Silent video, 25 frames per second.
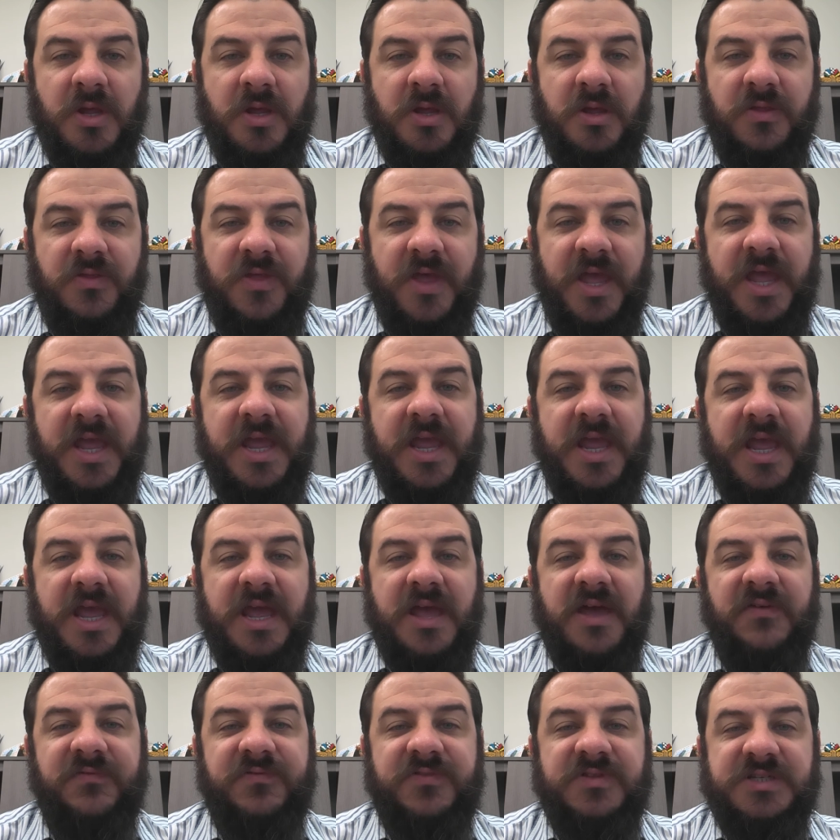They
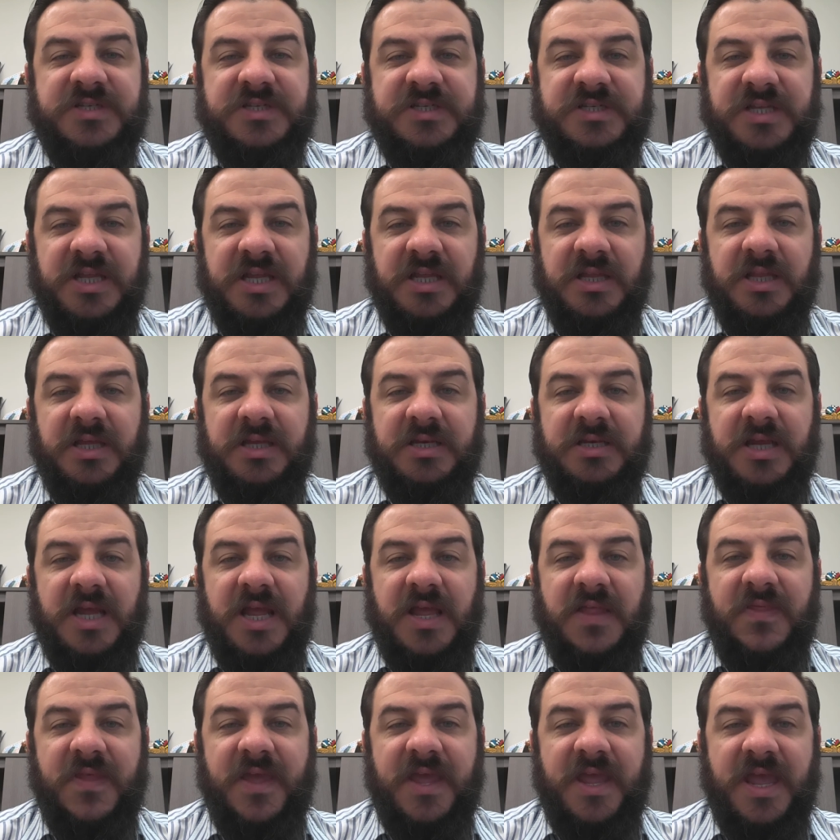have to steal it,
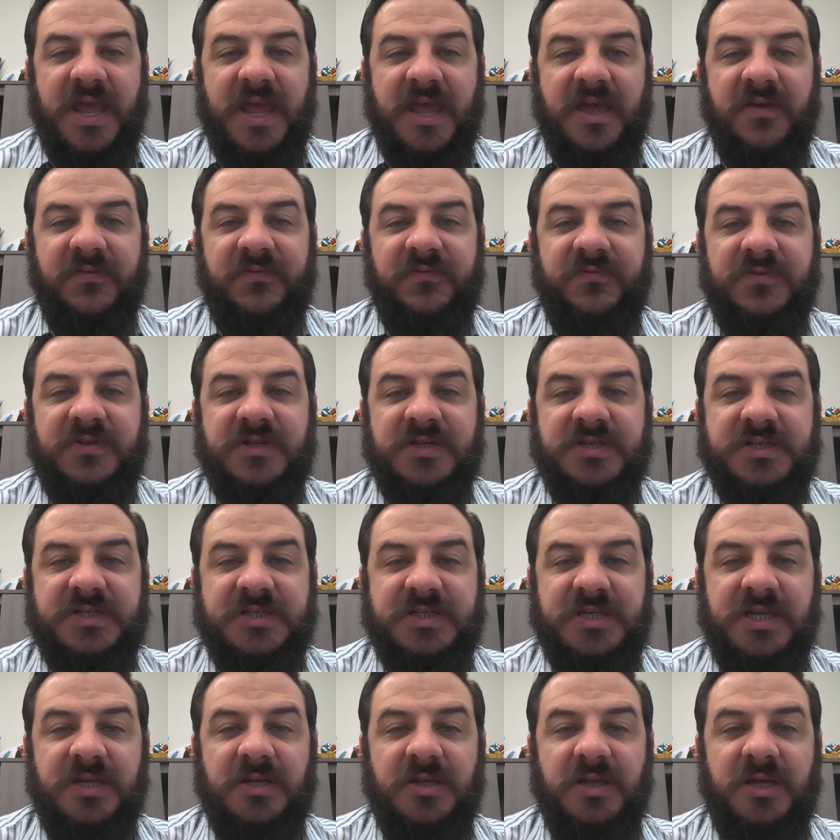and they have to
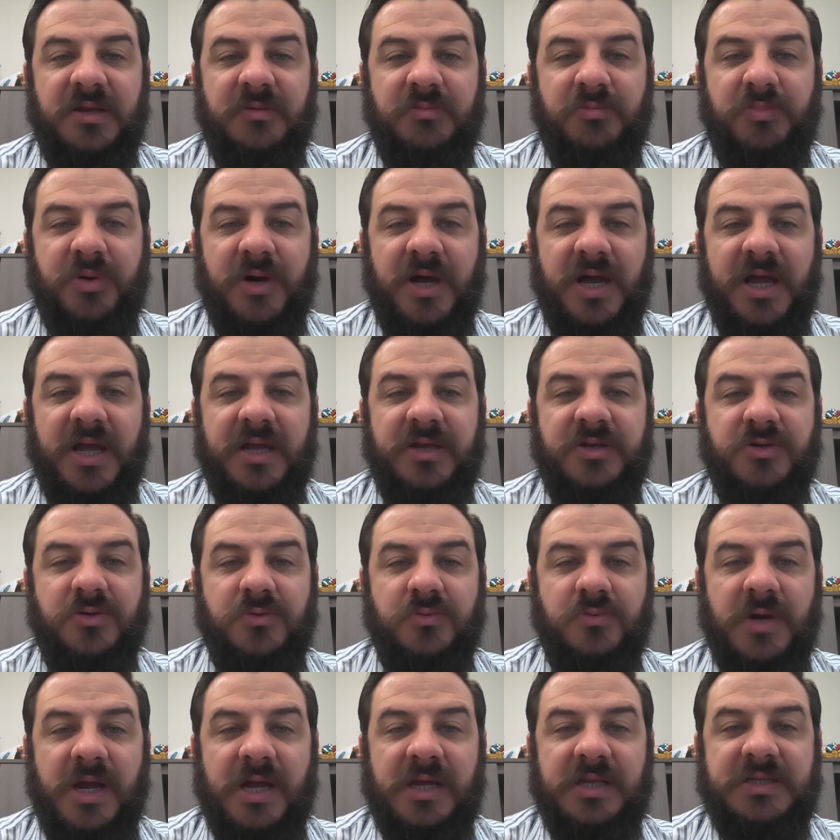steal it by
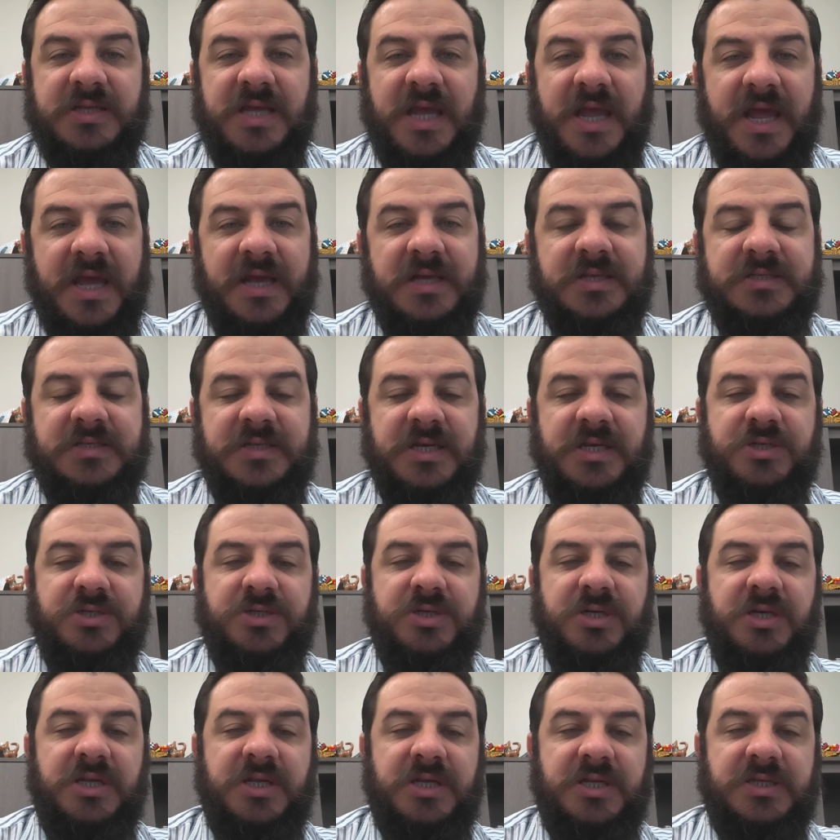direct
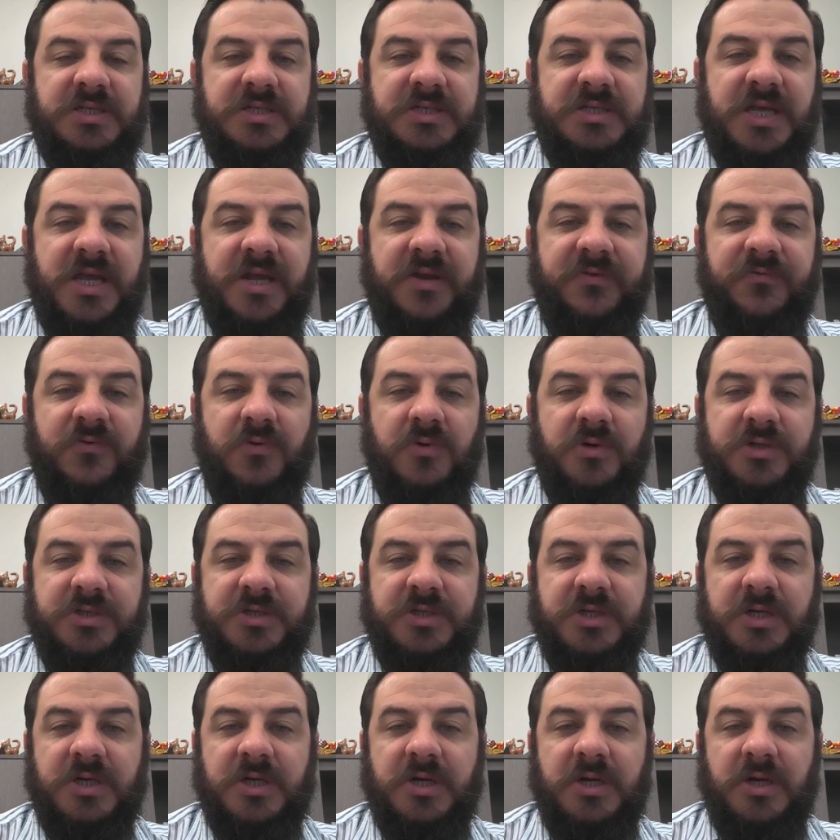taxation, he said. Of course,
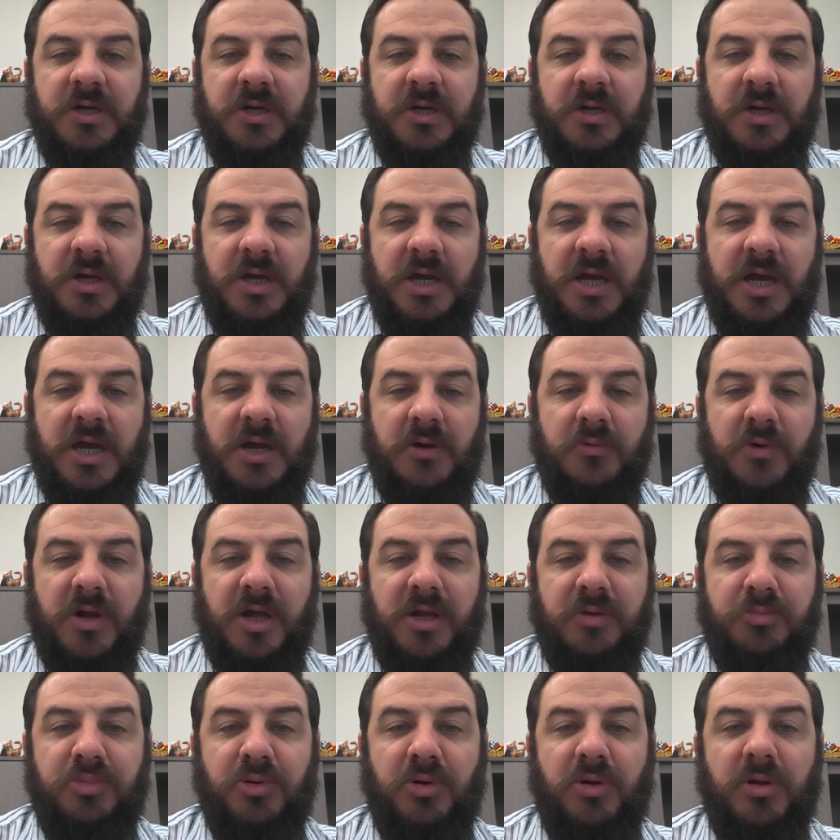
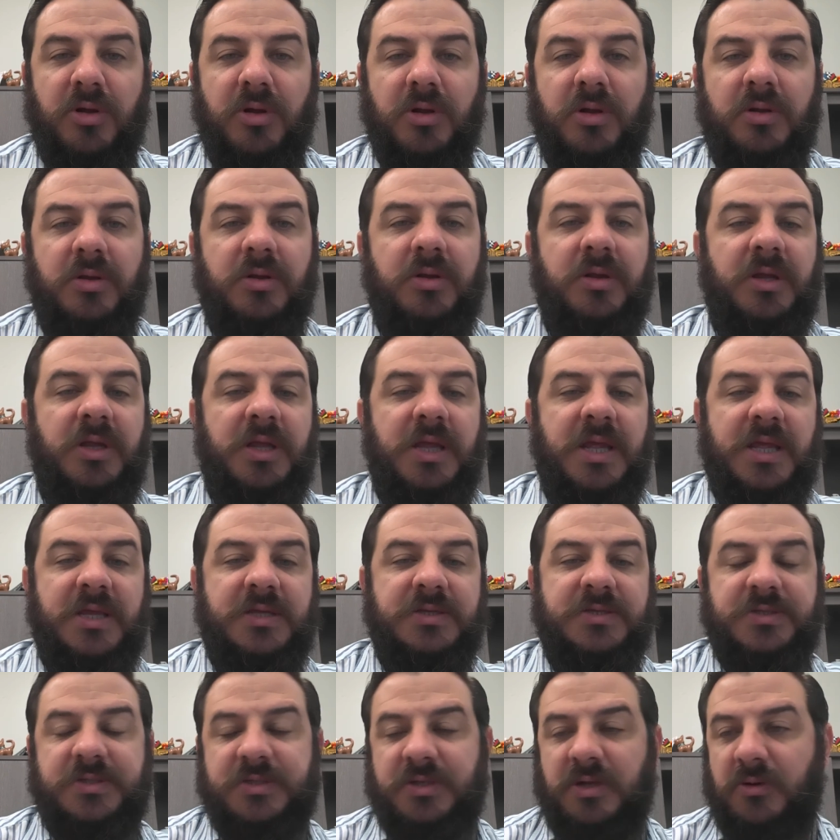Ron Paul
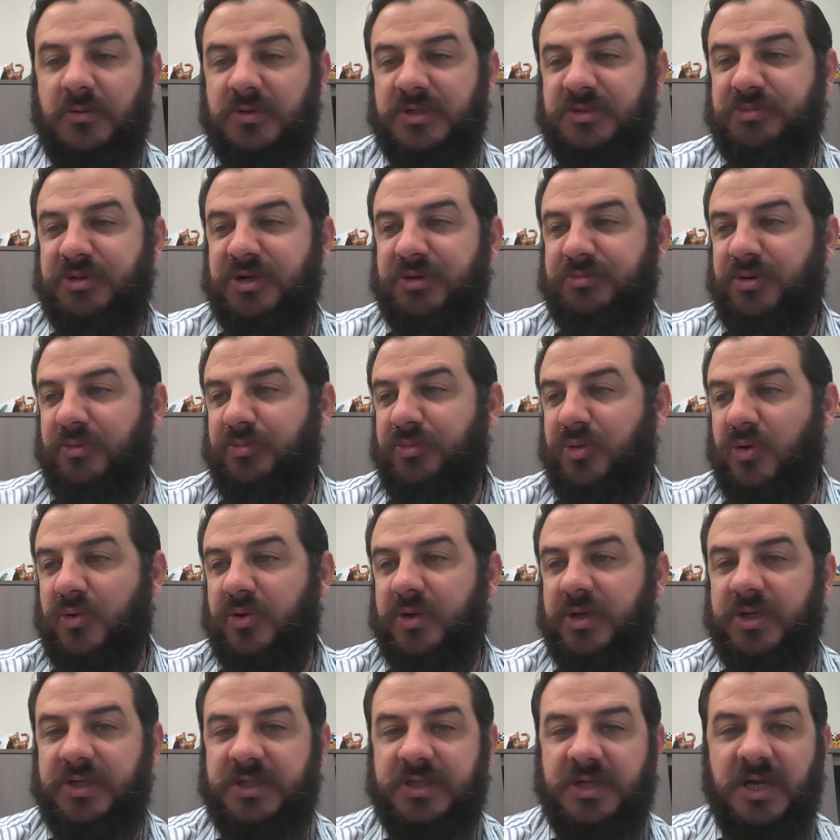has always been a
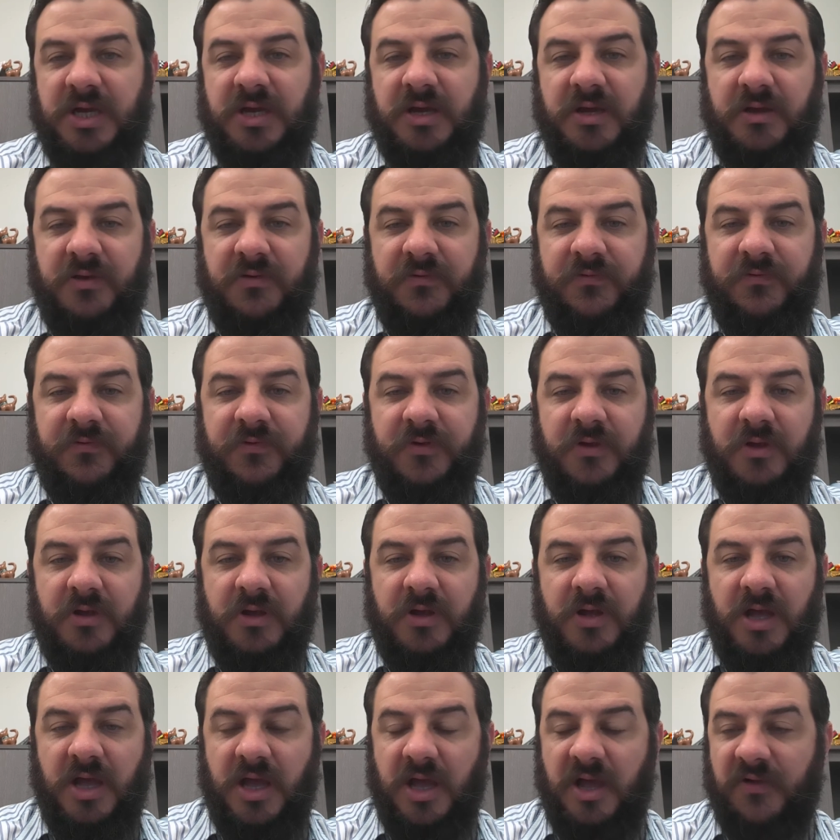proponent of
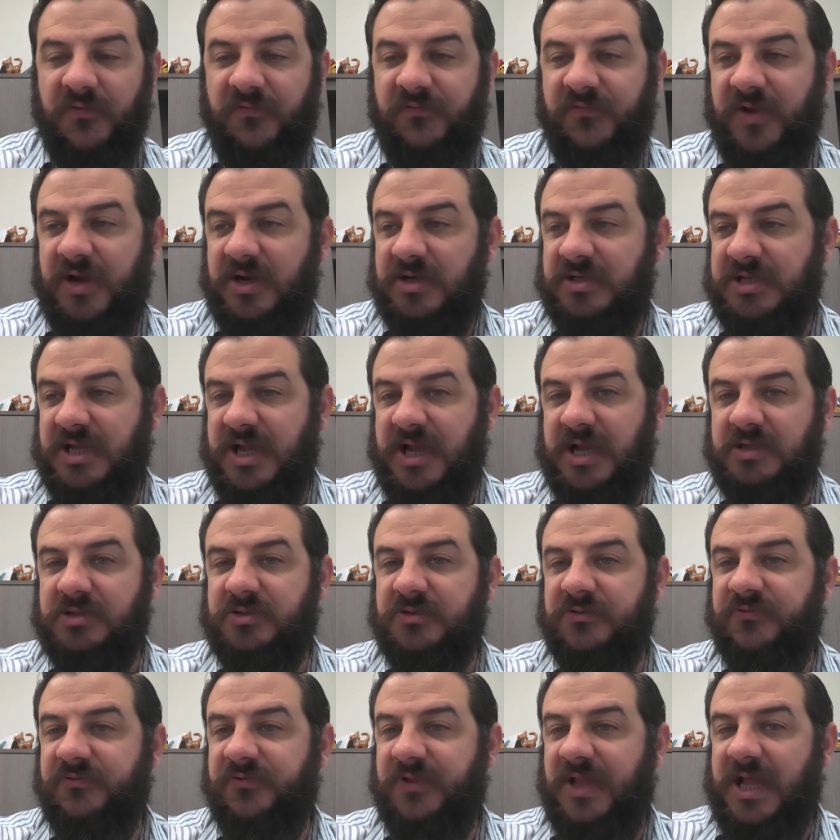fair tax
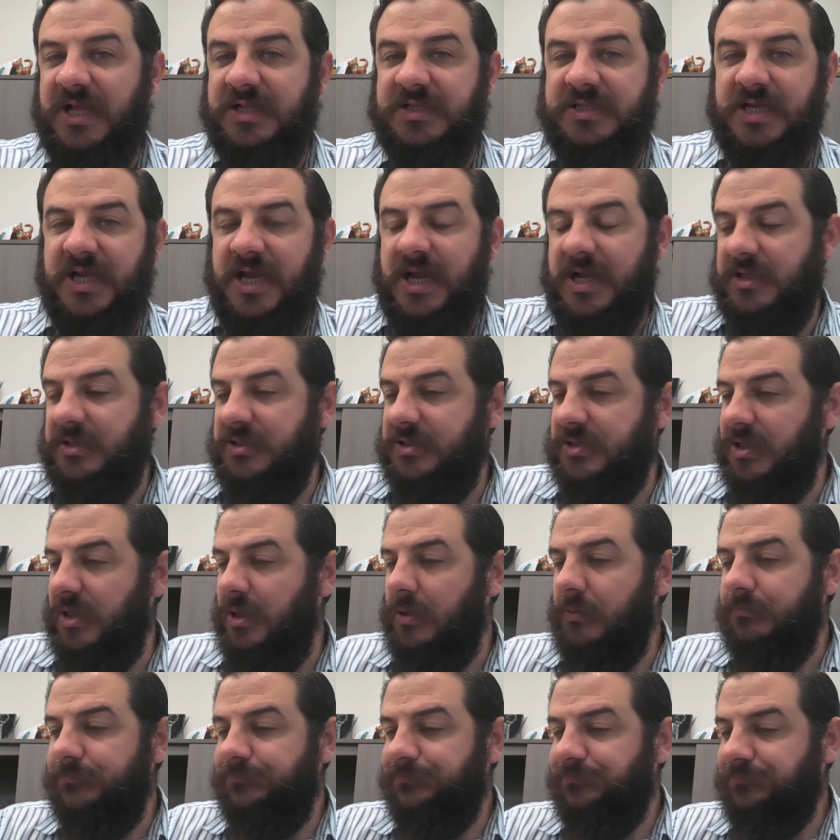or flat tax. So